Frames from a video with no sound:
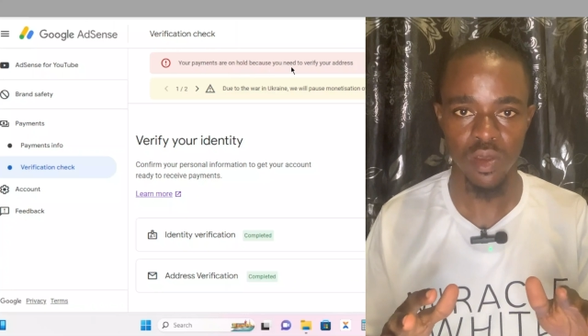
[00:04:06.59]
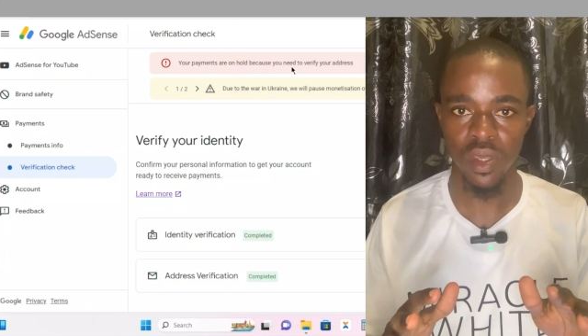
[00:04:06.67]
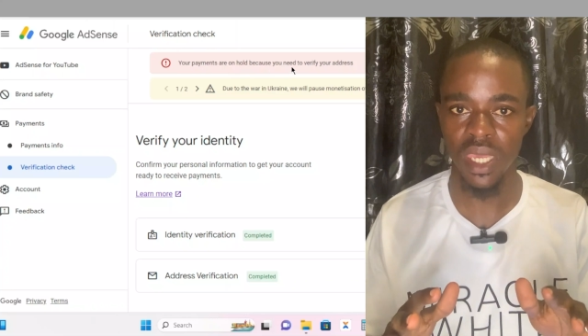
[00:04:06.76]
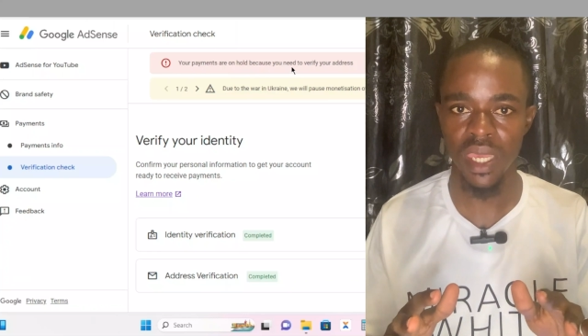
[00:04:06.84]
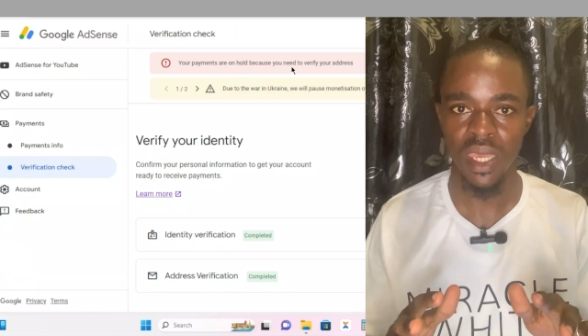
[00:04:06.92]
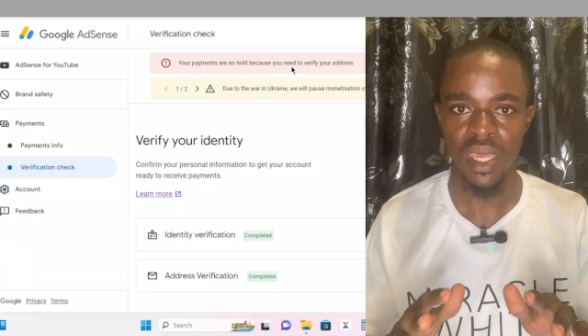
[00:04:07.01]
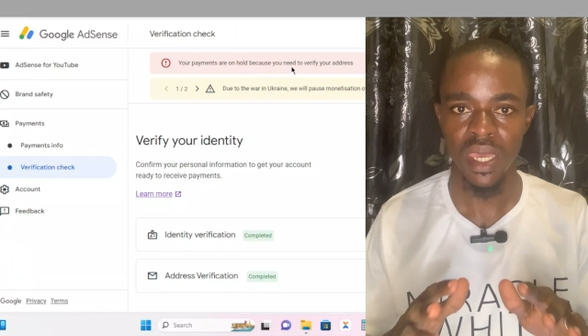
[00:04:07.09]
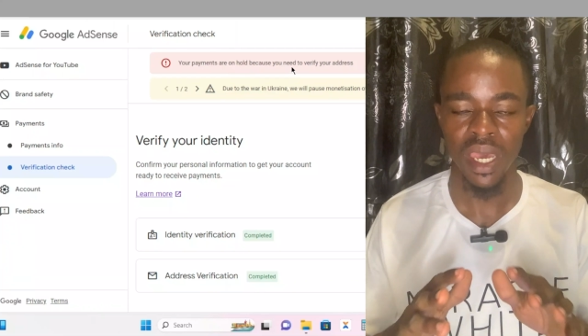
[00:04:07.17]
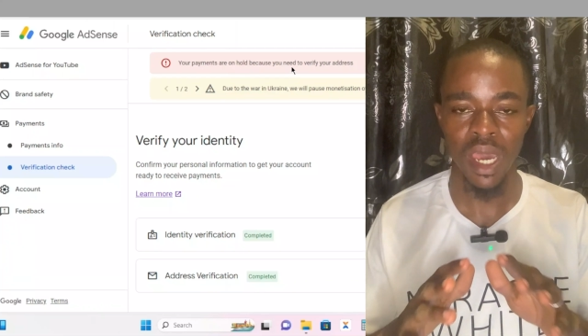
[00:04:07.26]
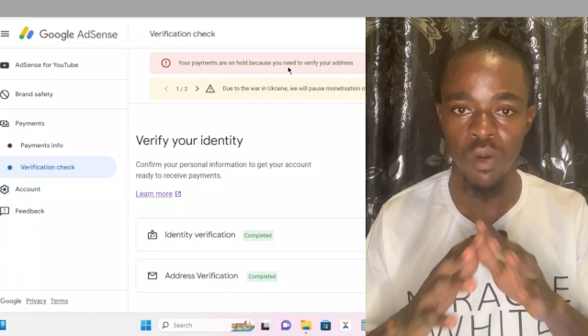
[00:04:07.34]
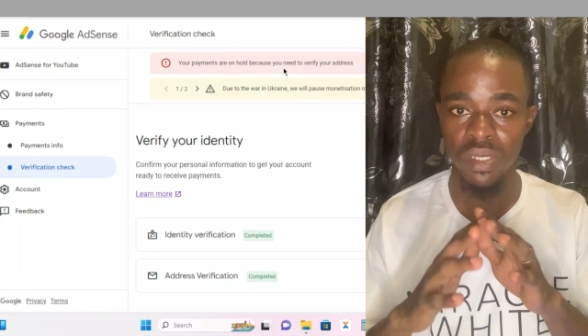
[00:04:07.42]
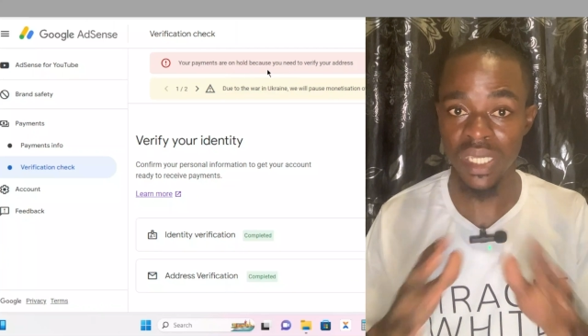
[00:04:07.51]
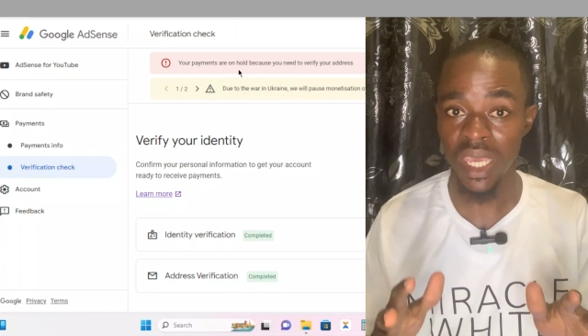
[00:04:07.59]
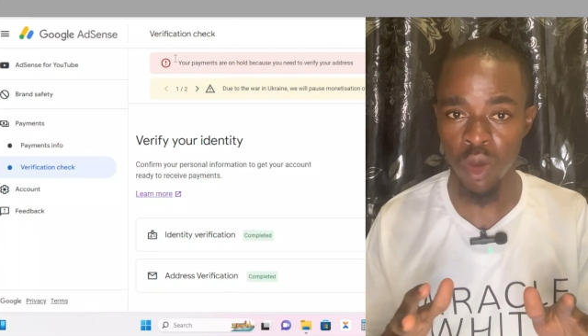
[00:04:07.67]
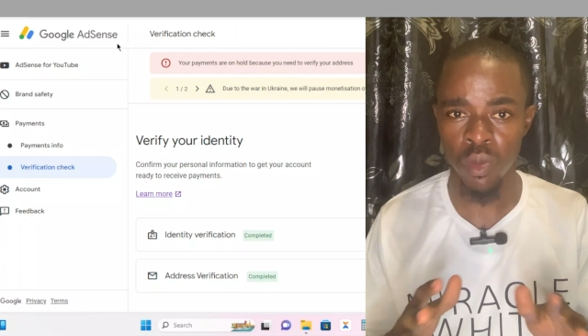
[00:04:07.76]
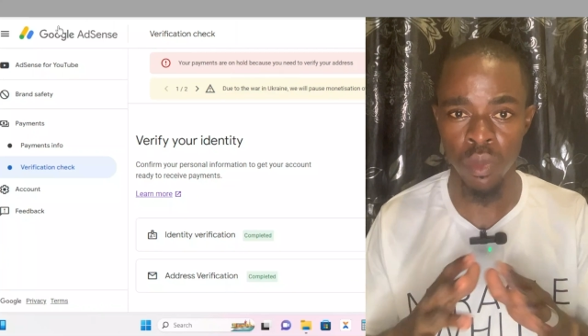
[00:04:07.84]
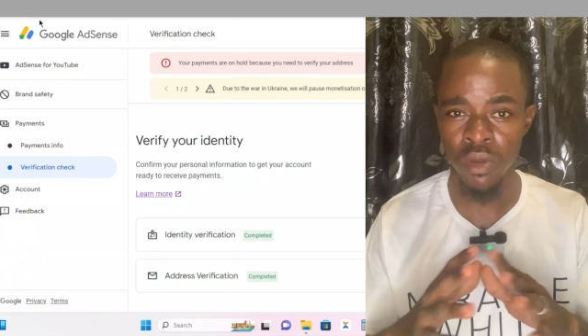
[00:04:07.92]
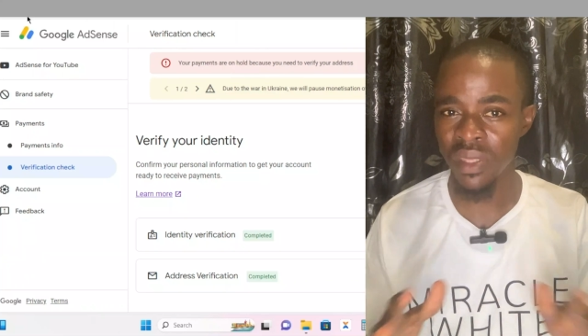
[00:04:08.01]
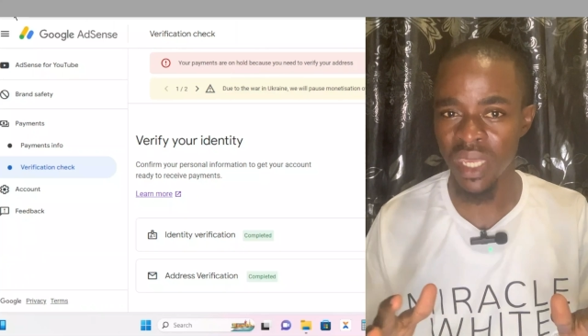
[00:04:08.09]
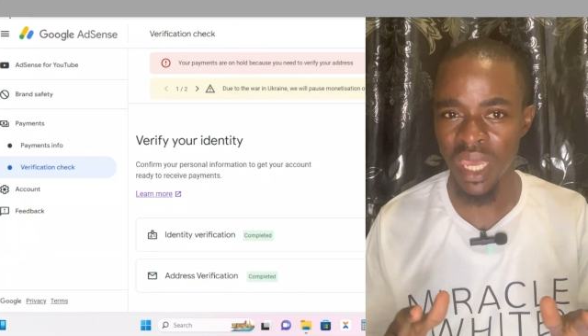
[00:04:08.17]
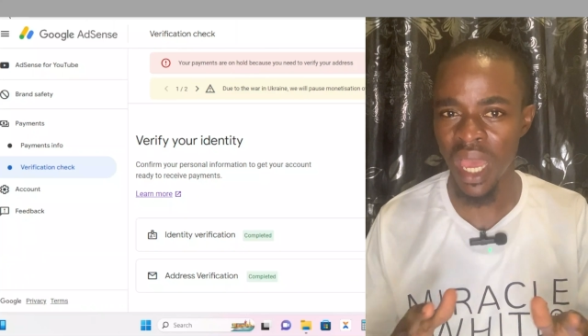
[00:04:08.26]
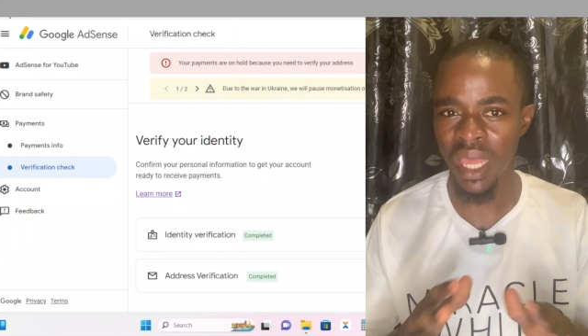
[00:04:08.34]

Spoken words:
Okay, I was there on Monday,